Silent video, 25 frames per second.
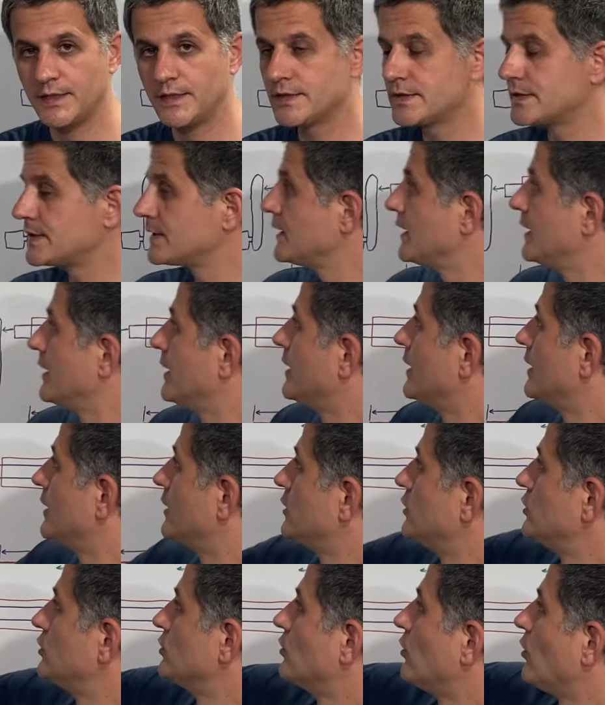is
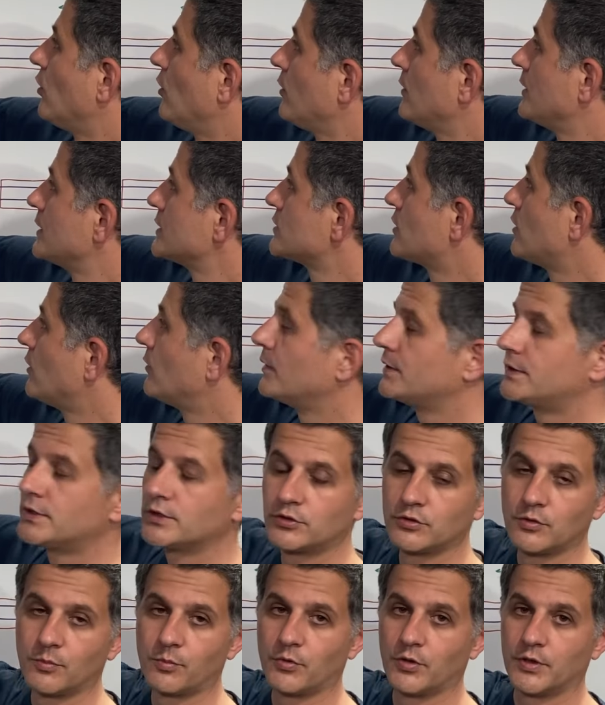you always go with the
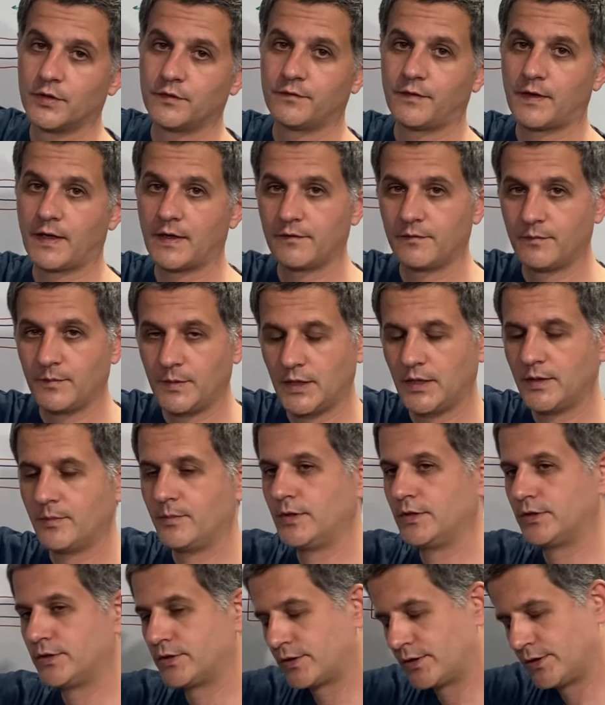2.5
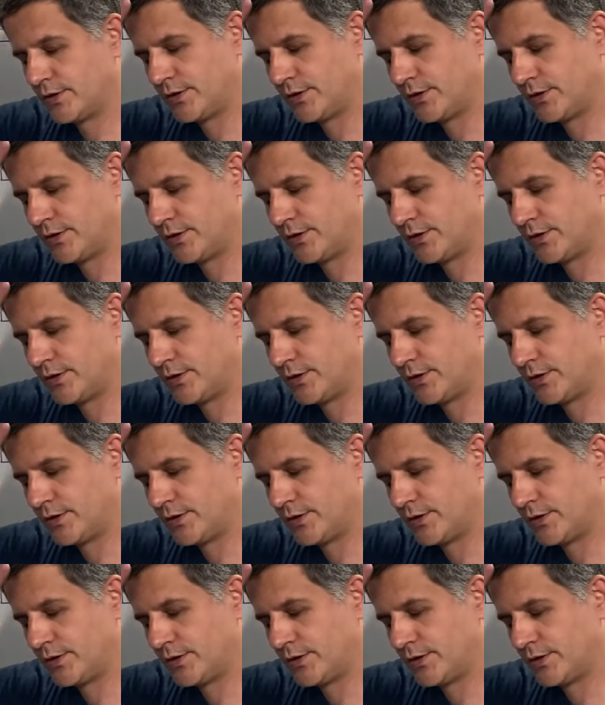millimeter,